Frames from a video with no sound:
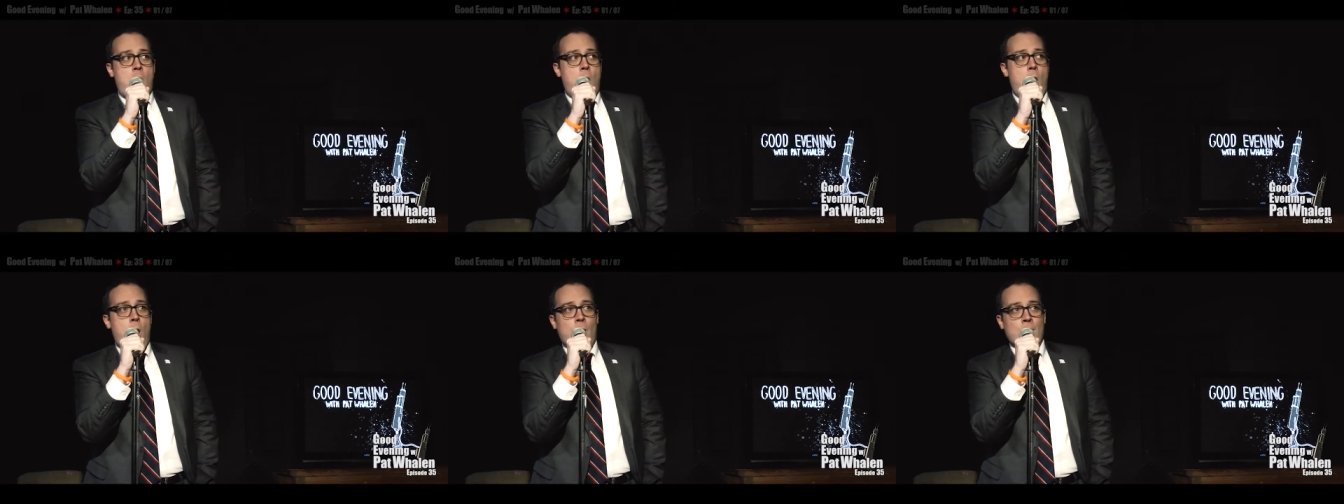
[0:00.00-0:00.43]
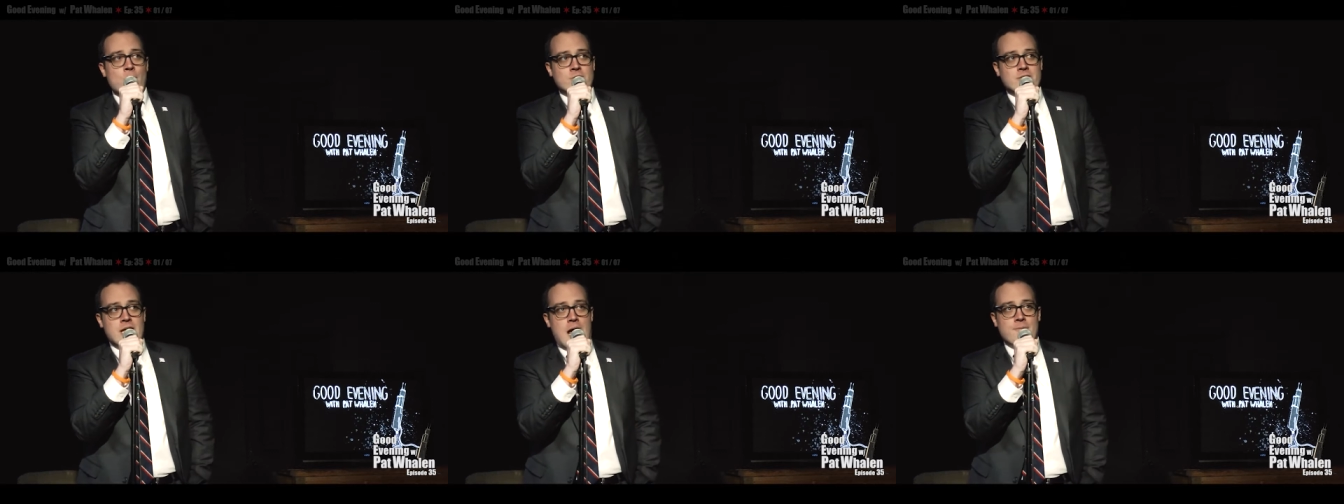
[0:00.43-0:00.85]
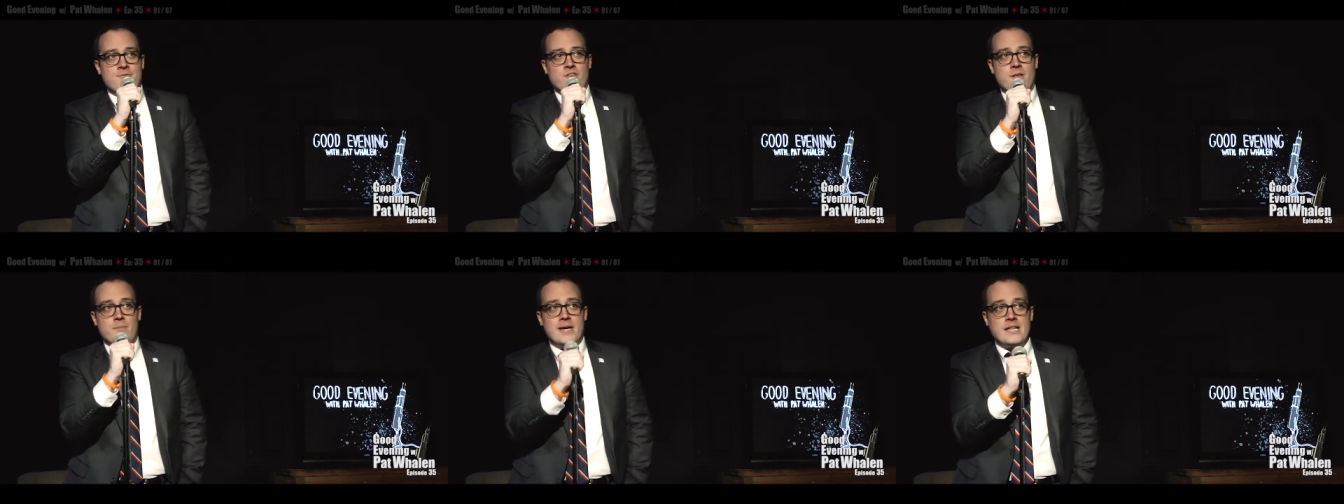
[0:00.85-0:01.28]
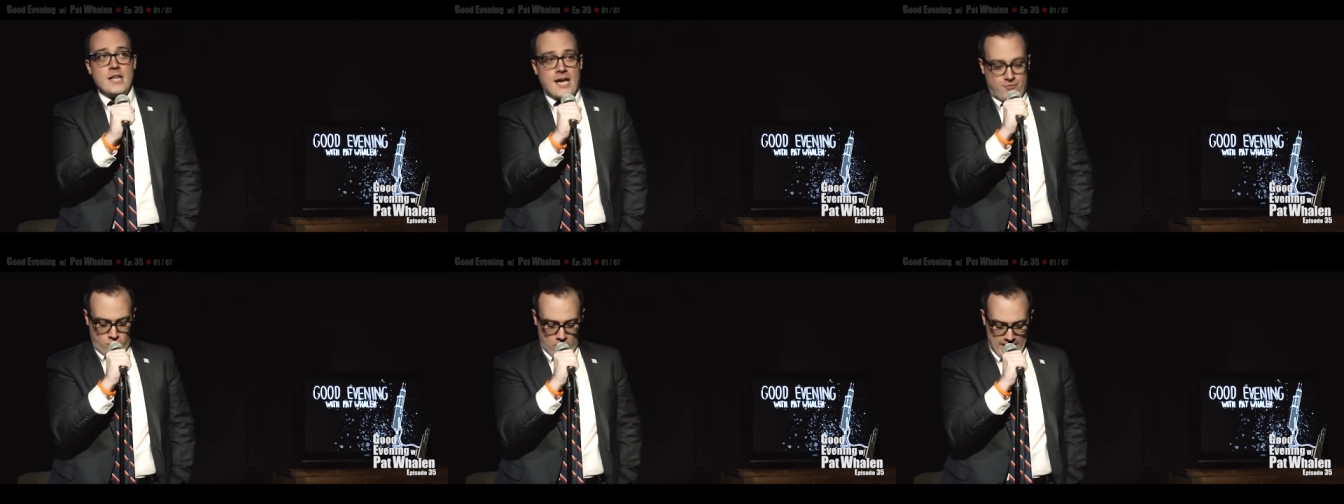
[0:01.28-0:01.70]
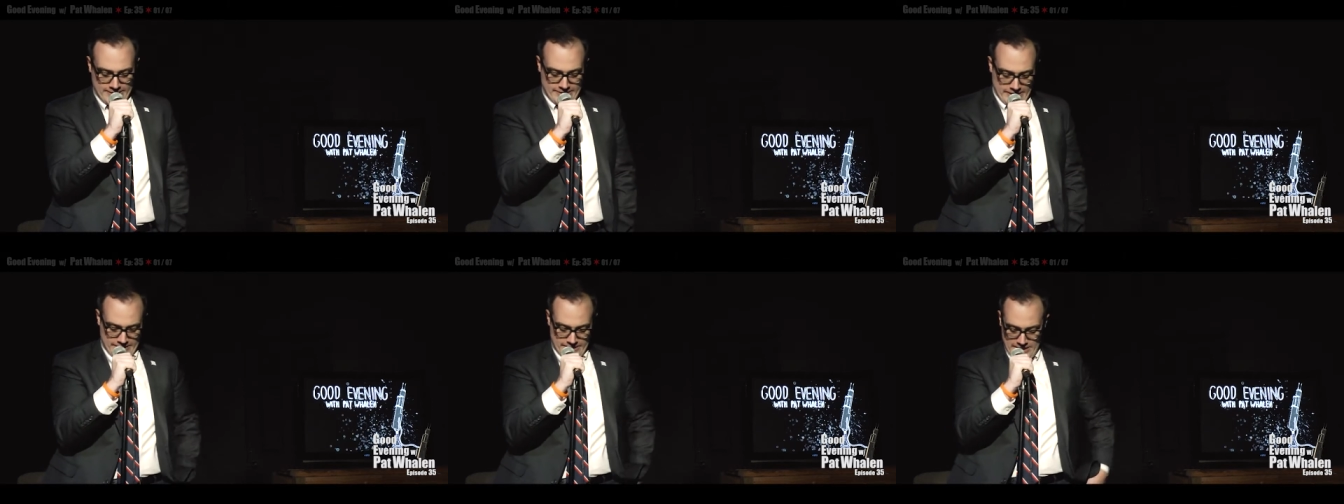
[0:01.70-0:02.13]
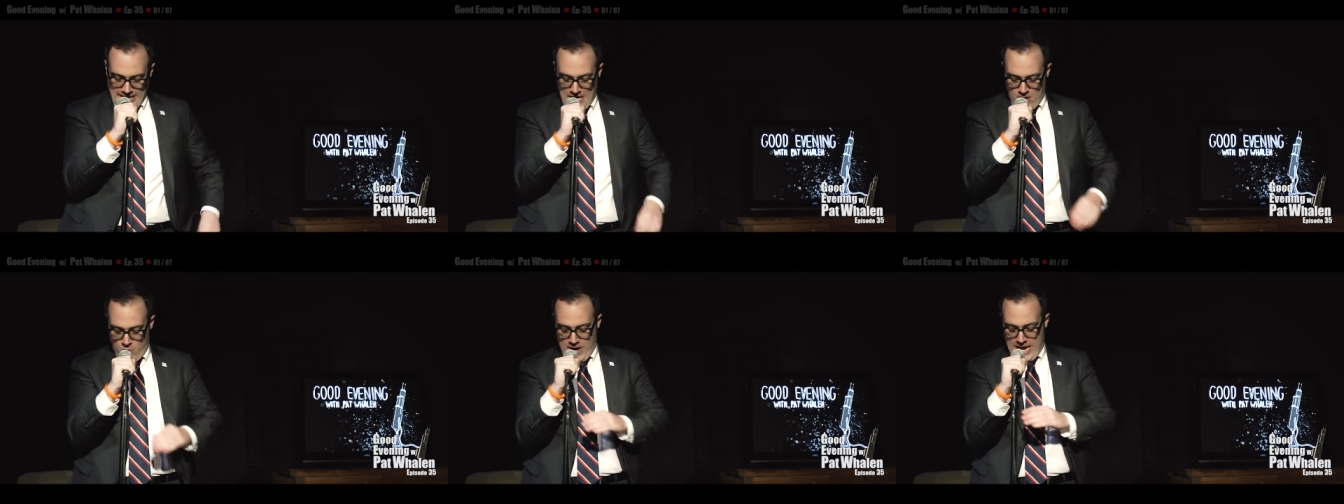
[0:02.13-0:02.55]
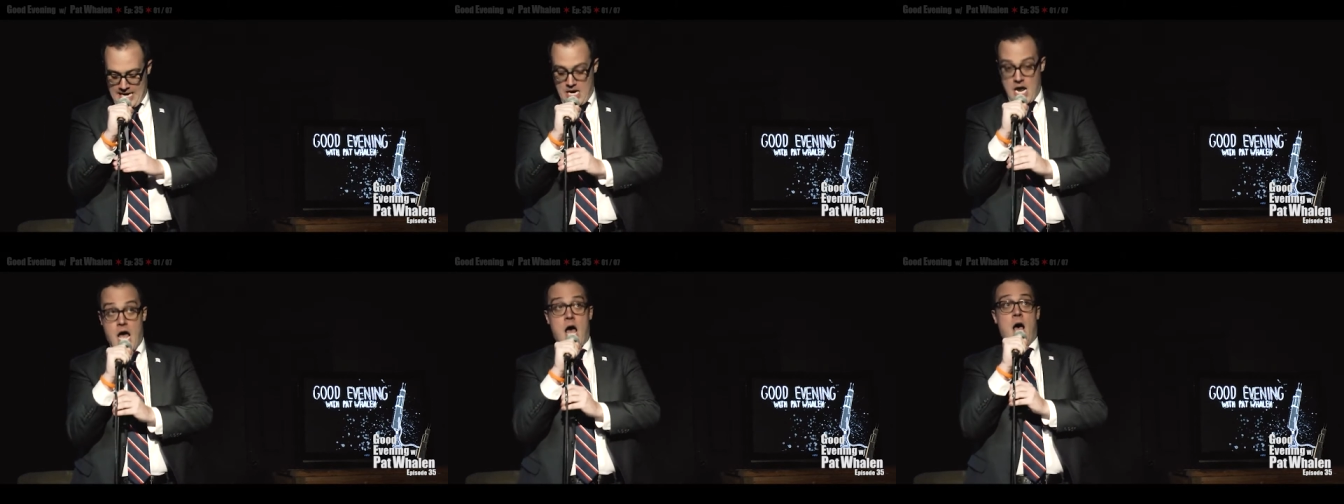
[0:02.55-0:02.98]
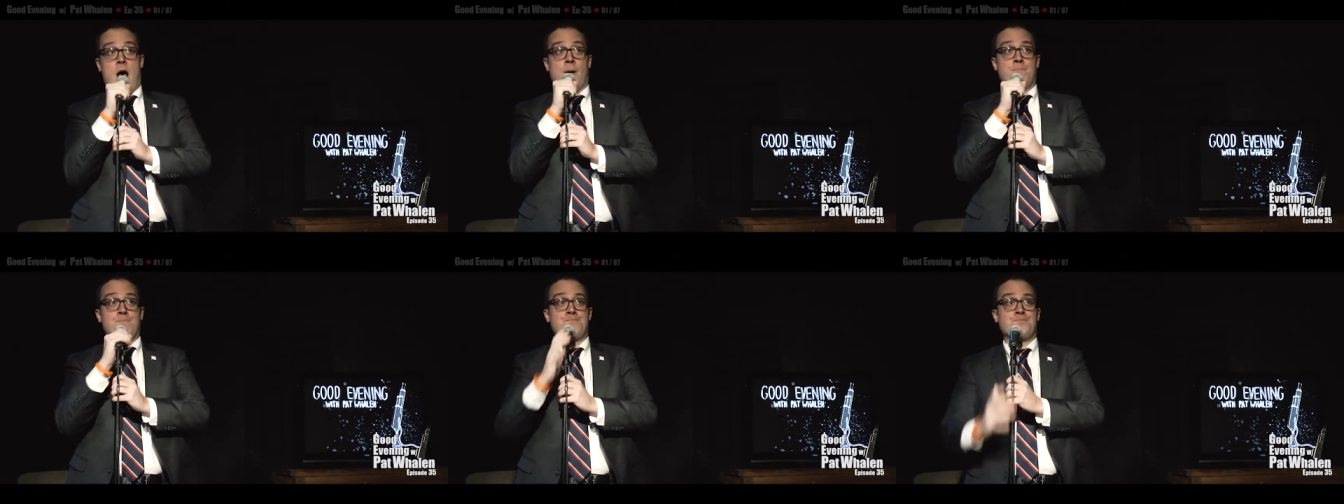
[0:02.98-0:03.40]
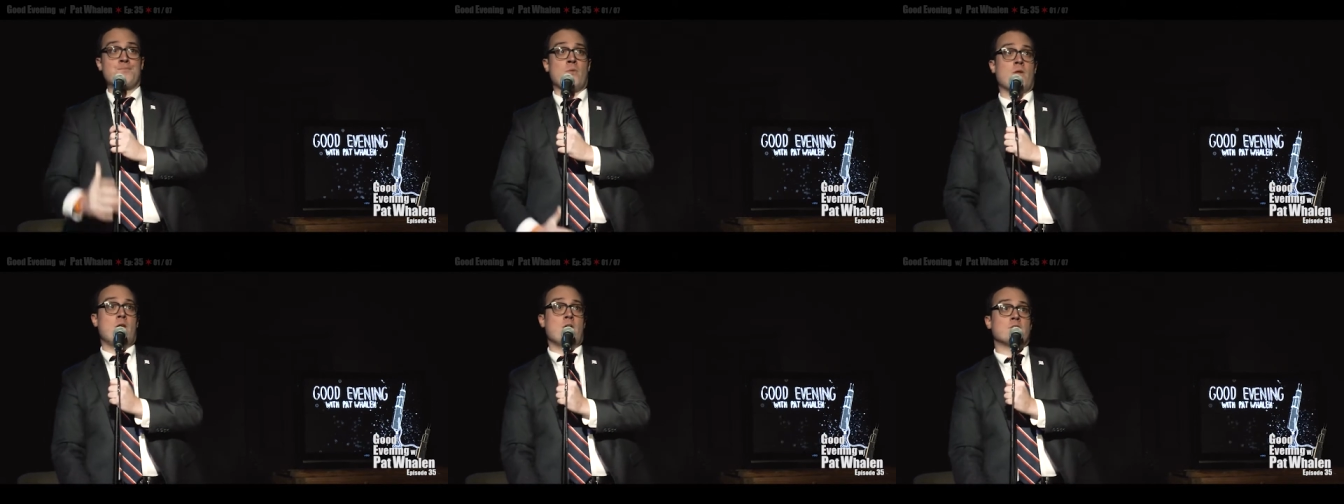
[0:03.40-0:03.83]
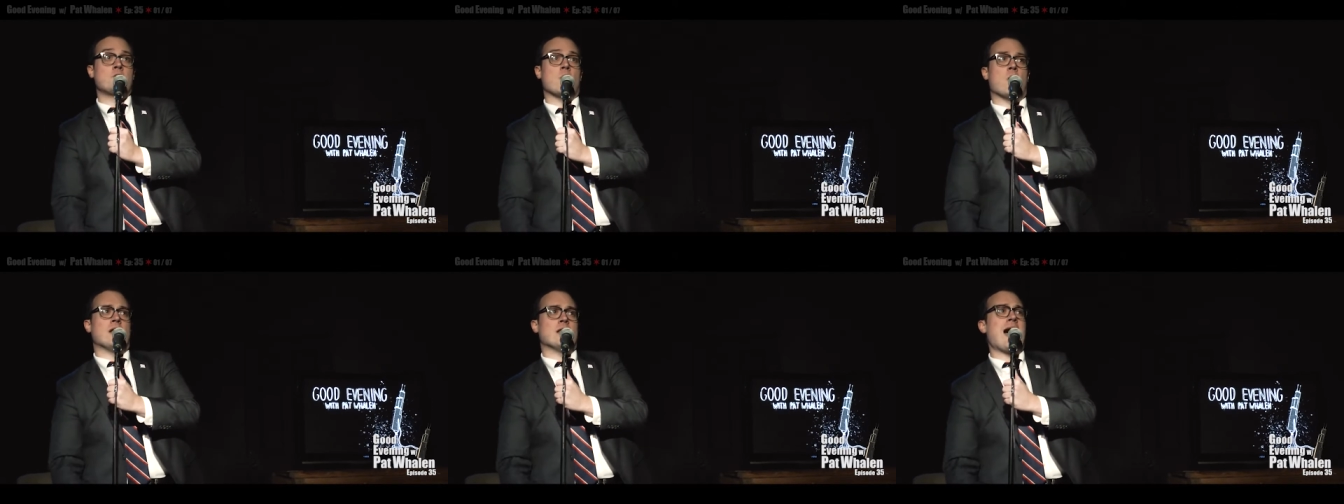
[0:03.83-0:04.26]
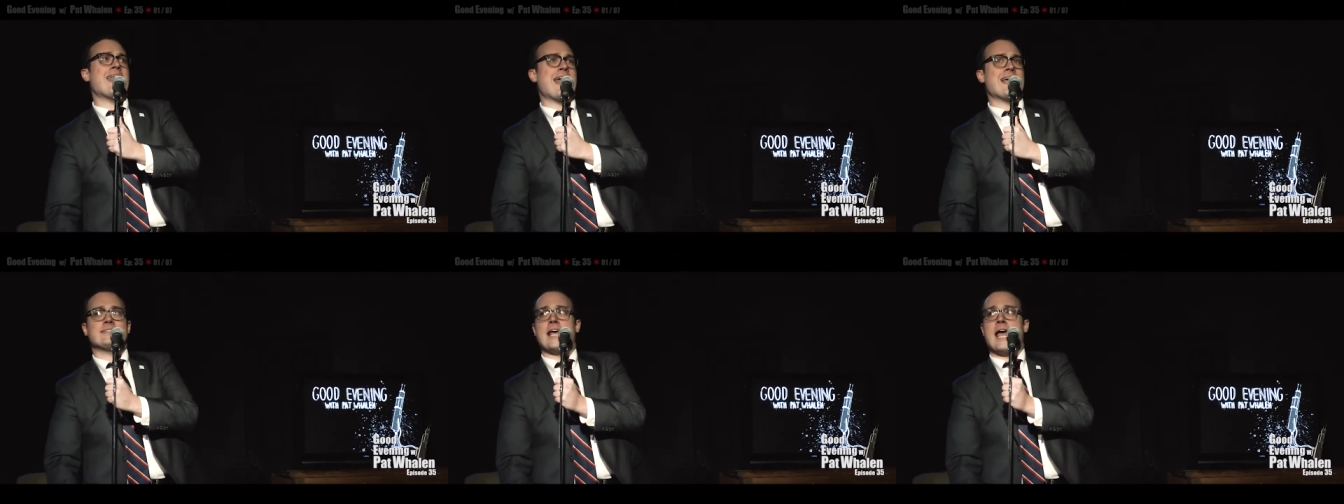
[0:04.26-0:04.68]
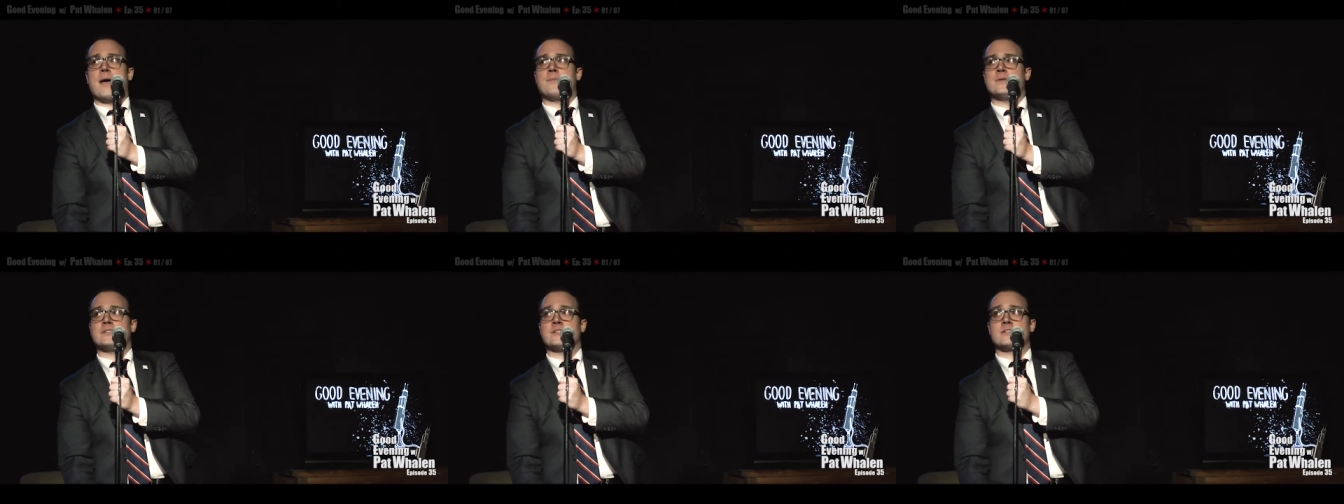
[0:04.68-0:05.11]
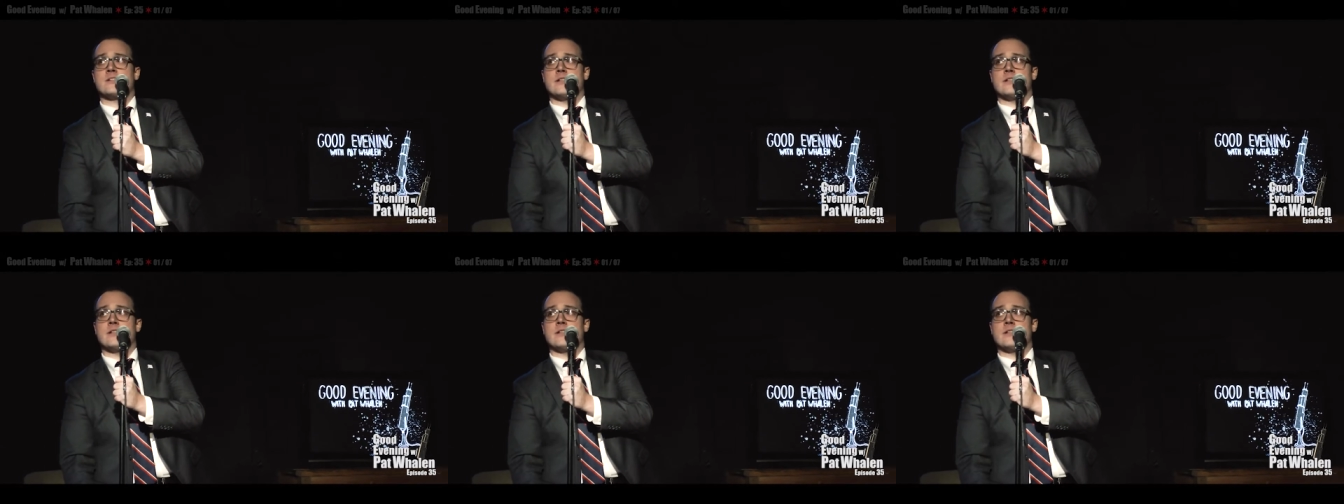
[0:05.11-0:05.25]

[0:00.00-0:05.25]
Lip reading: Almost time for the midlife crisis. Can't wait. So a lot has happened since the